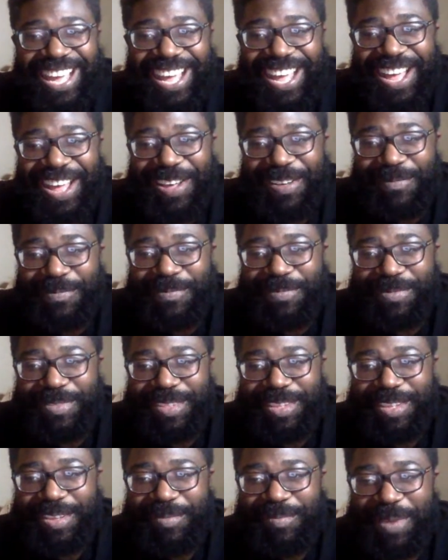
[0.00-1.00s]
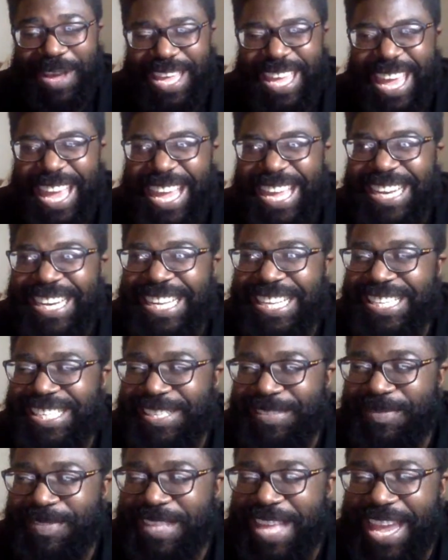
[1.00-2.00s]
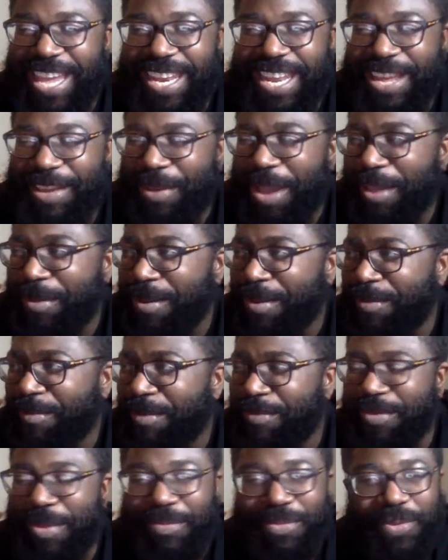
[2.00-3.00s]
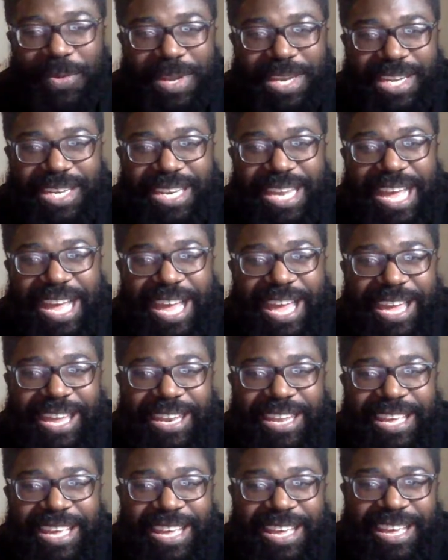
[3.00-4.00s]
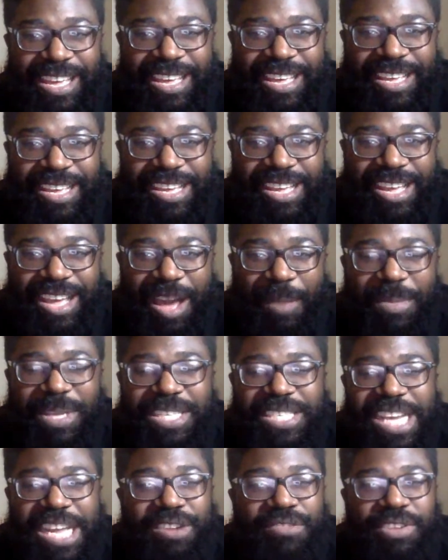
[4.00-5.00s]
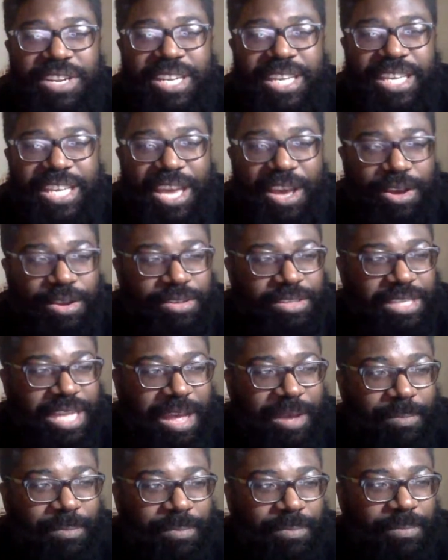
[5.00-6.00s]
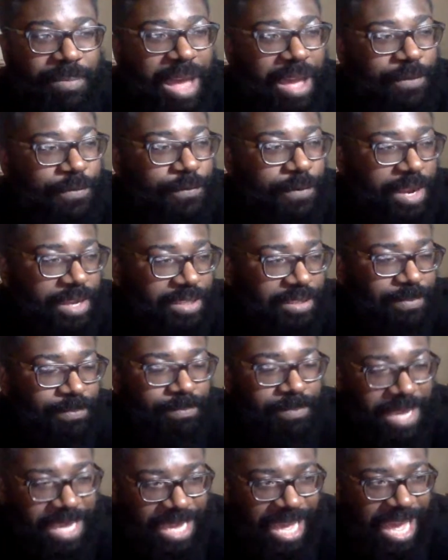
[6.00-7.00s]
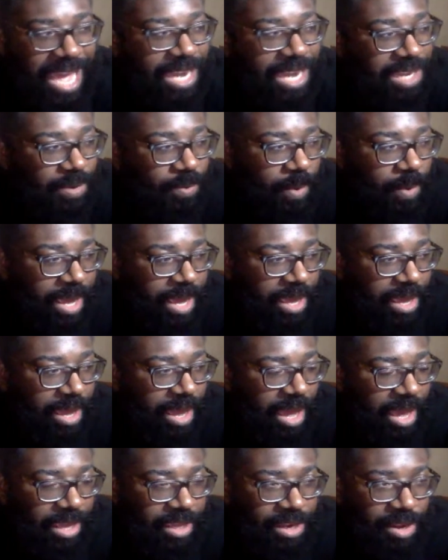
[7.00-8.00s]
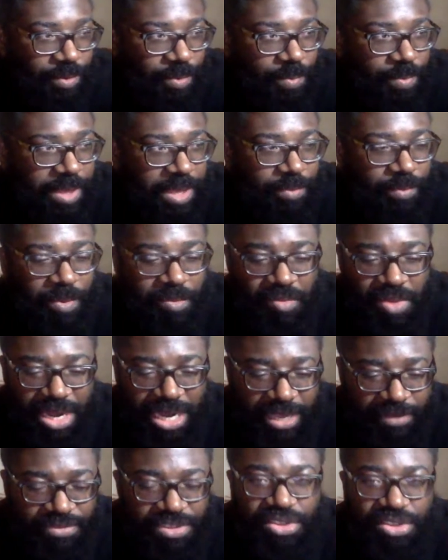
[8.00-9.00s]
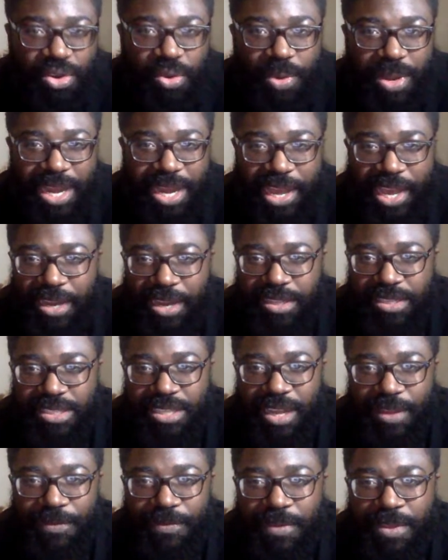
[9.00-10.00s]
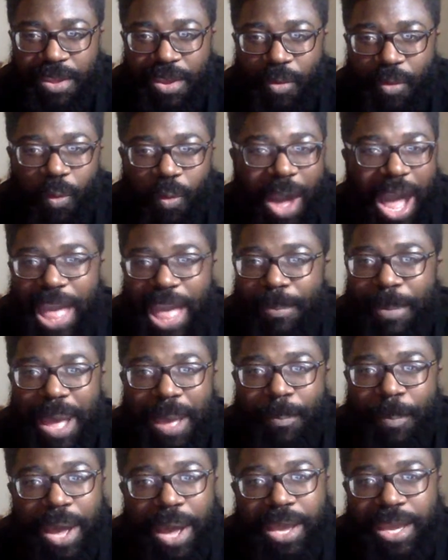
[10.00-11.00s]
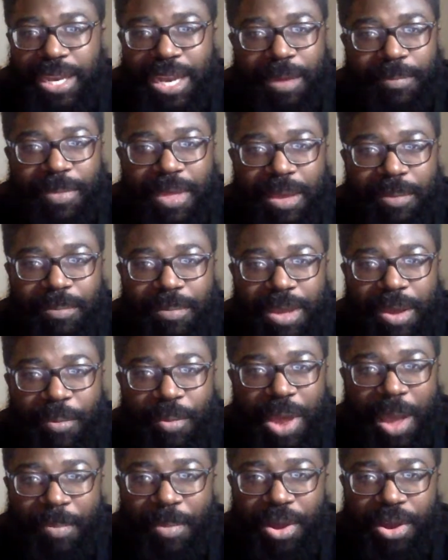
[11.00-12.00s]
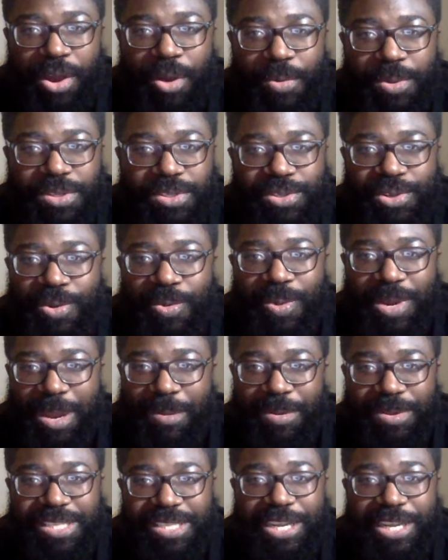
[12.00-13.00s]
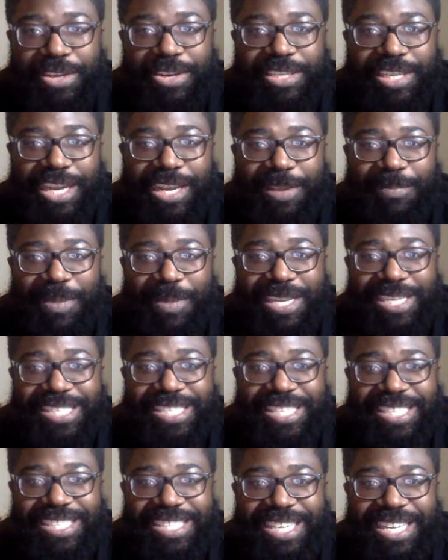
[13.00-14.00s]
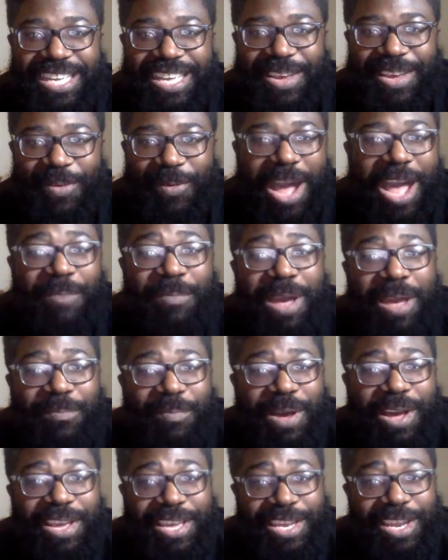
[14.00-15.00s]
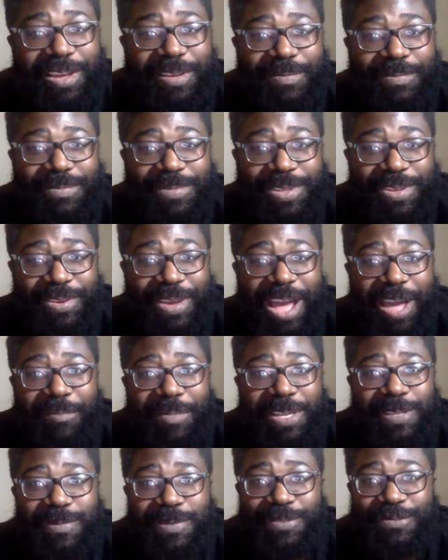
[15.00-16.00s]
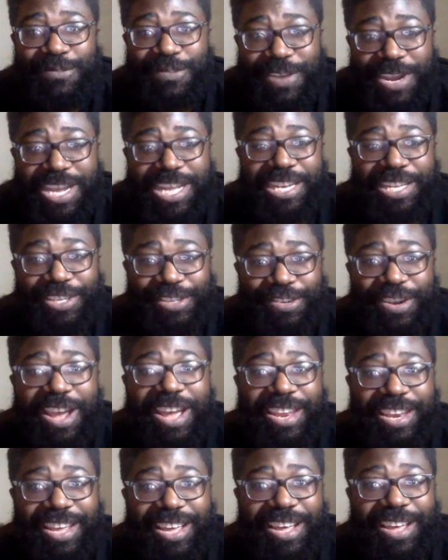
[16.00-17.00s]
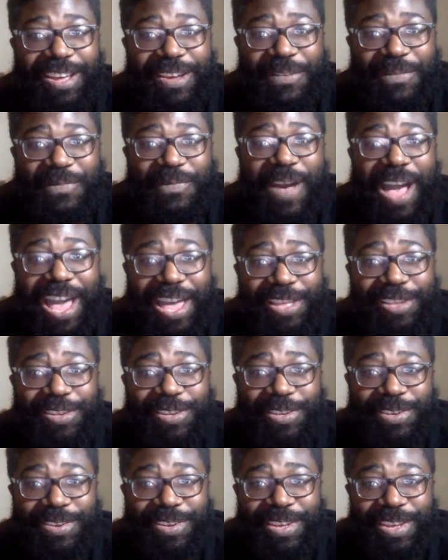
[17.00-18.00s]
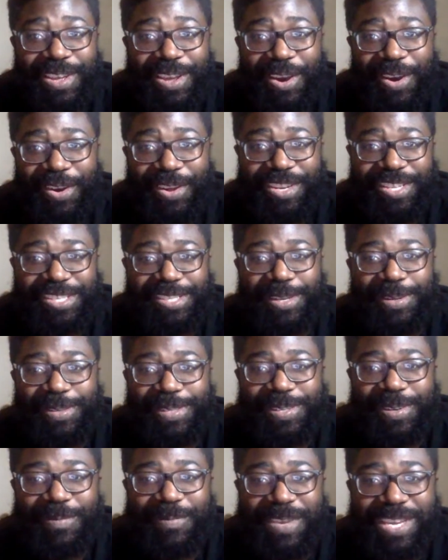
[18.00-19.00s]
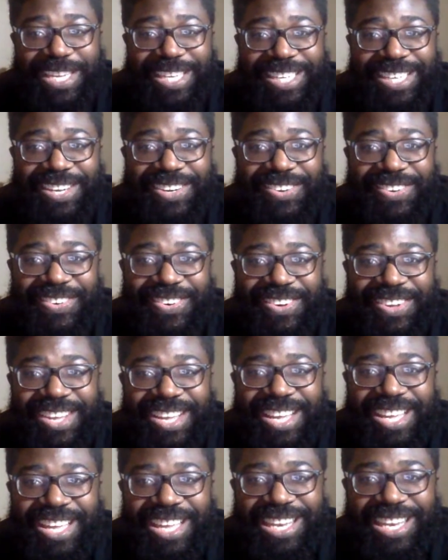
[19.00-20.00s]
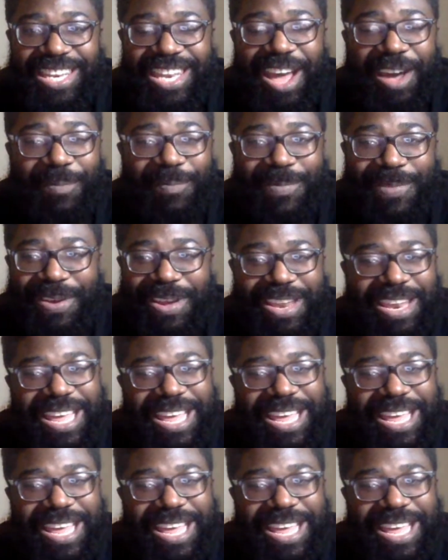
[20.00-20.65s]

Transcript: But yeah, in this day and age, I'm 29. I mean, generally the girls that my friends meet anyway, when we leave school and that kind of stuff, why am I bucking up them? I'm not going to school with them. I'm not seeing you on a daily basis. Why am I bucking up you? I must be really trying to find you on social media or number.